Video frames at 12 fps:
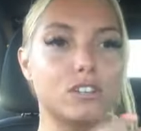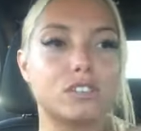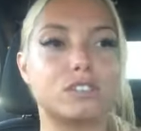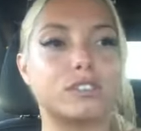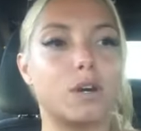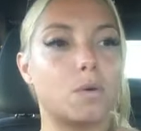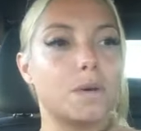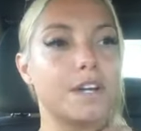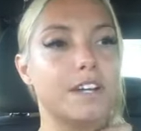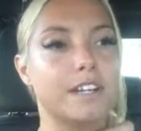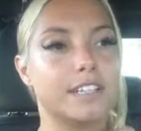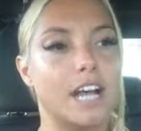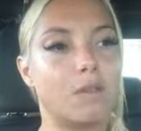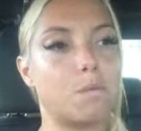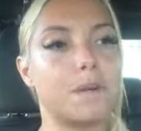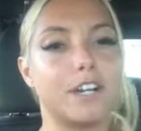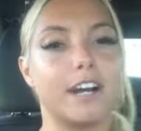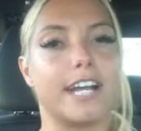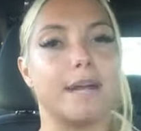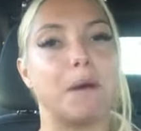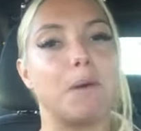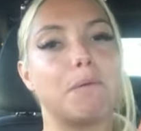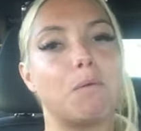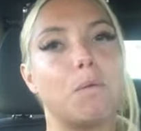So that's what we're talking
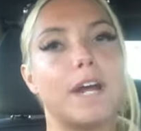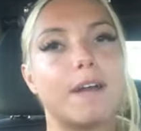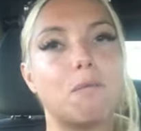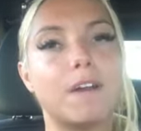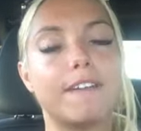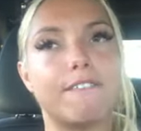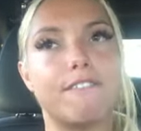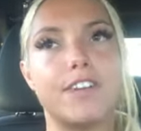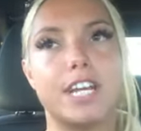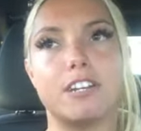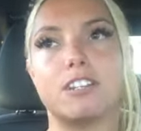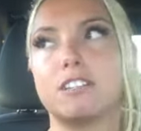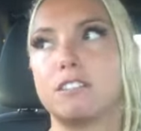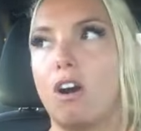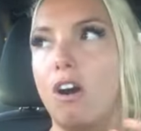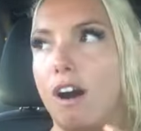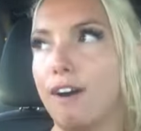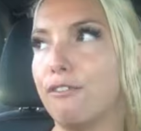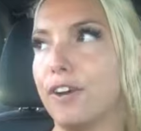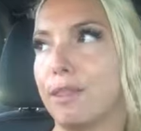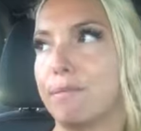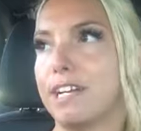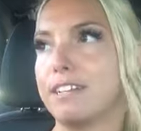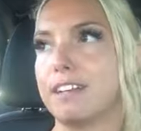about. But what I want to finish this off
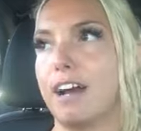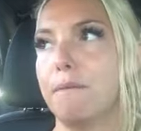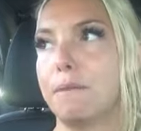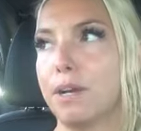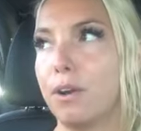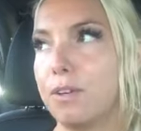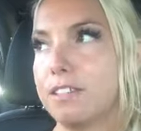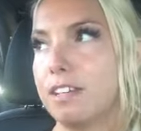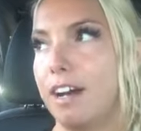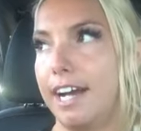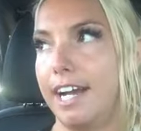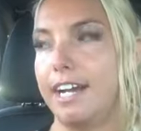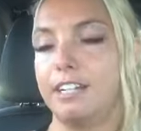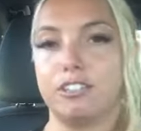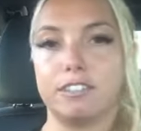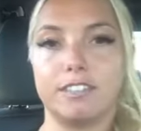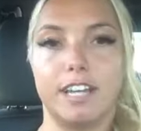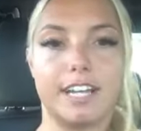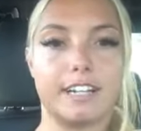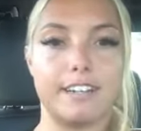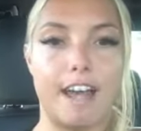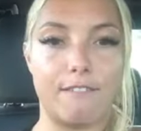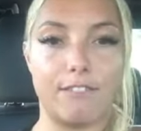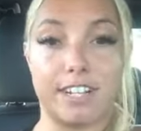with, because I'm going to go inside and just like
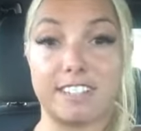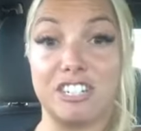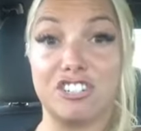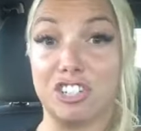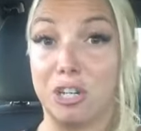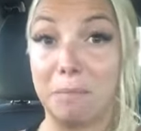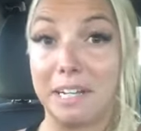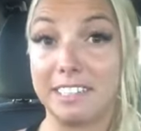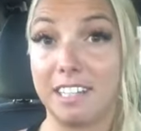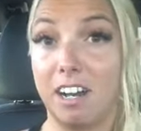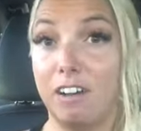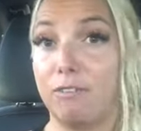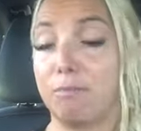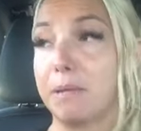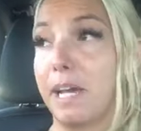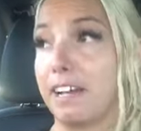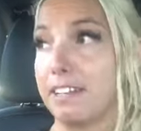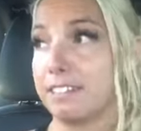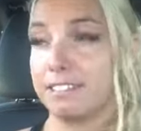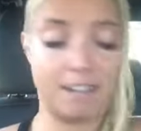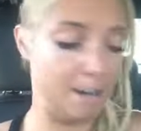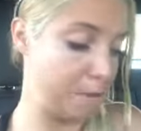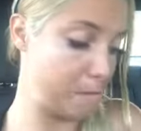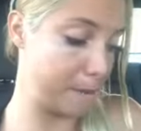Netflix and chill myself because
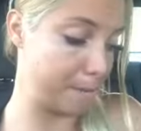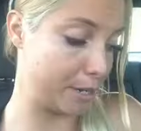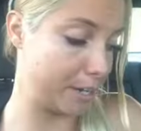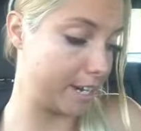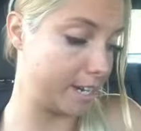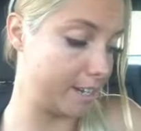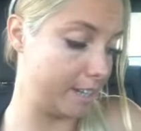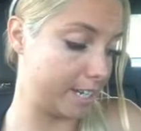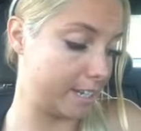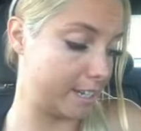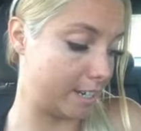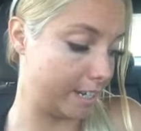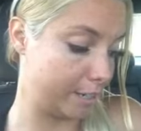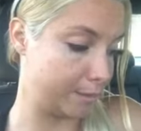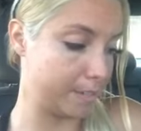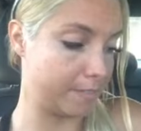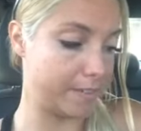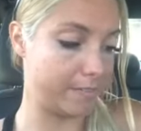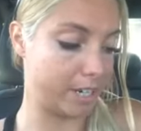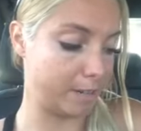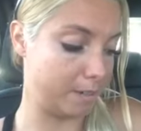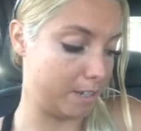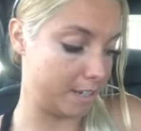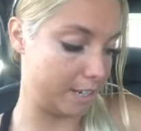I'm on my period and like I can do whatever the fuck
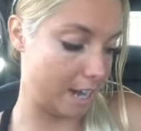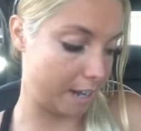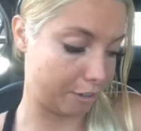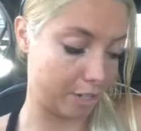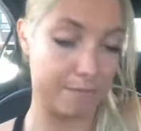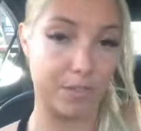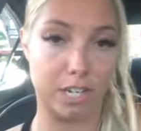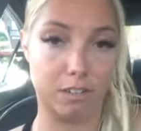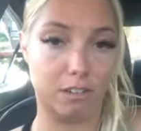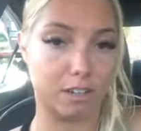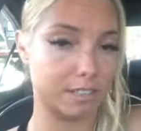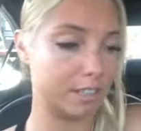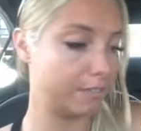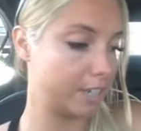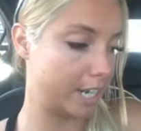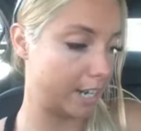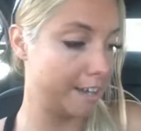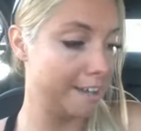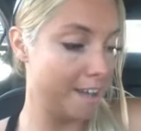I want. And actually, I've done a lot of stuff today.